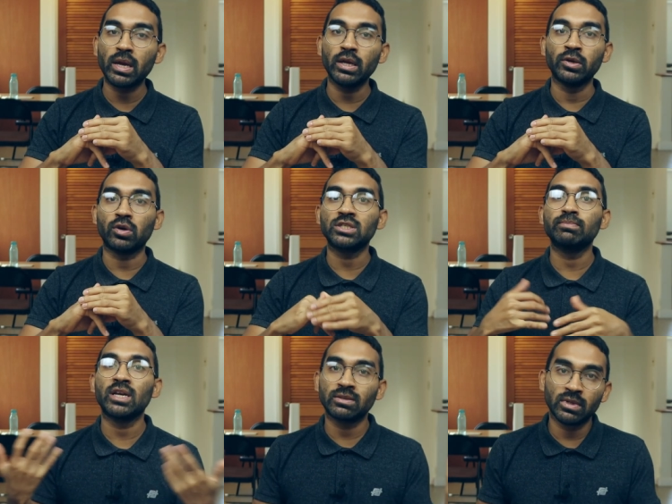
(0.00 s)
my knowledge
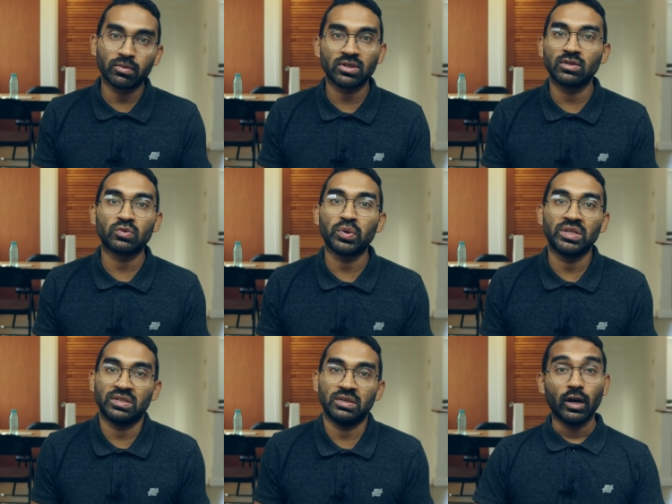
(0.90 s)
management process so
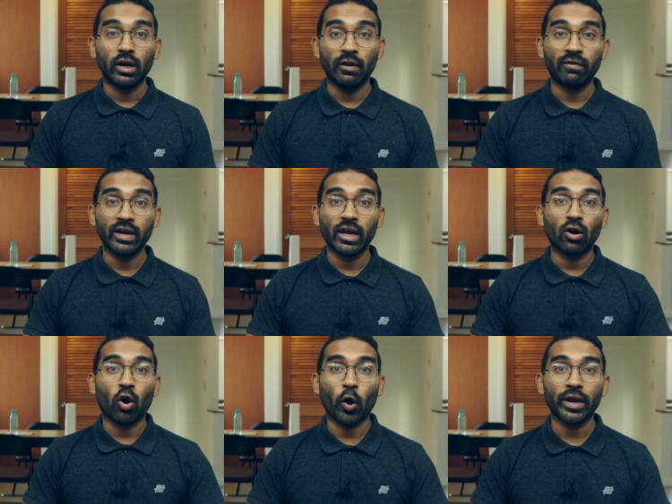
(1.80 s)
easy. Every day
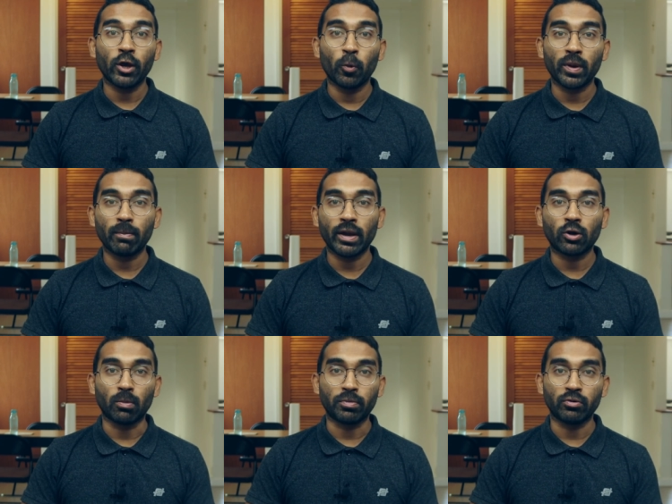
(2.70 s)
when I open my
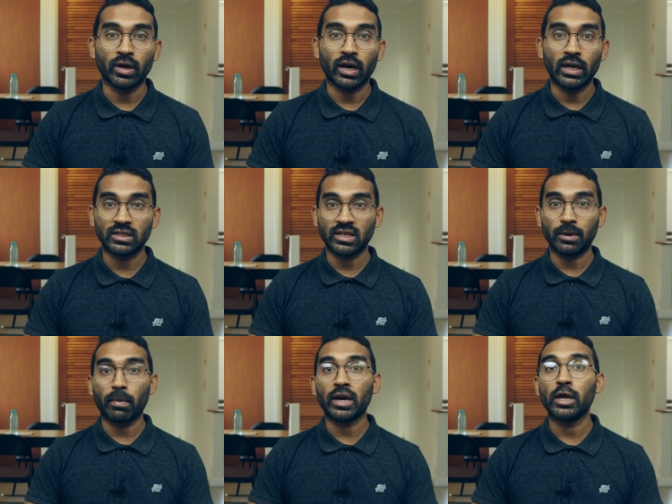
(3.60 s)
computer, I
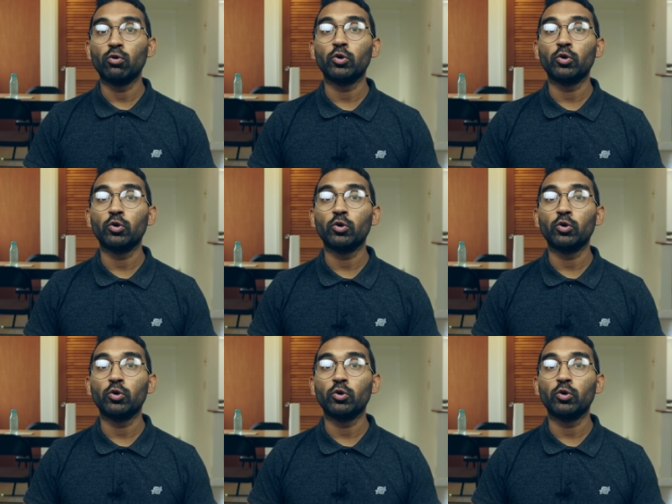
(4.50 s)
start my day